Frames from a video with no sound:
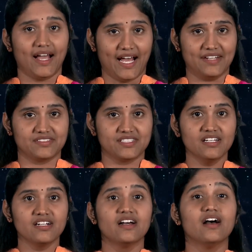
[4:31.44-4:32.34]

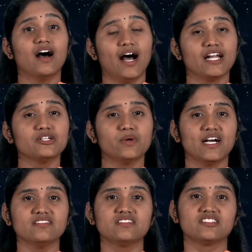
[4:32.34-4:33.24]
Aster,
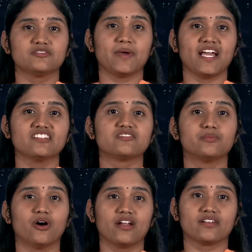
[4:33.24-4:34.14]
Advanced
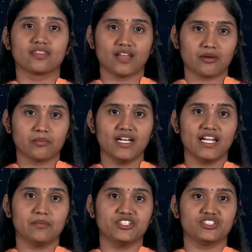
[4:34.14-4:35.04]
Space-Borne Thermal
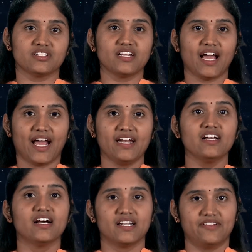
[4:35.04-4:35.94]
Emission and
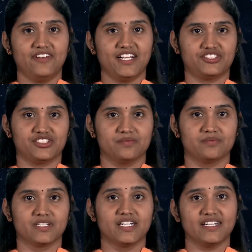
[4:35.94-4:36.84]
Reflection
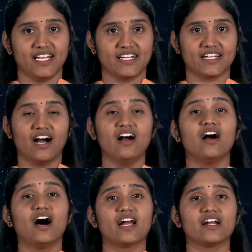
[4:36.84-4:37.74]
data
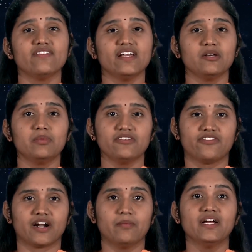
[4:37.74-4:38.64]
are available
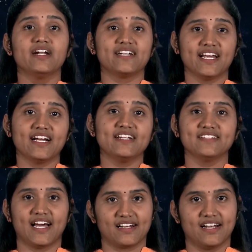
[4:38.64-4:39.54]
from Terra
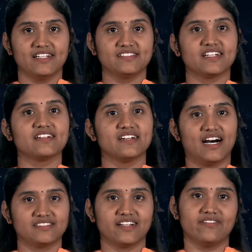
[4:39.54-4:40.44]
satellites at
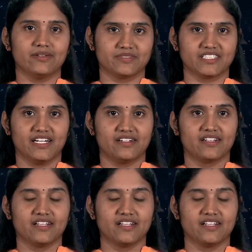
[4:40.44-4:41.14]
NASA website.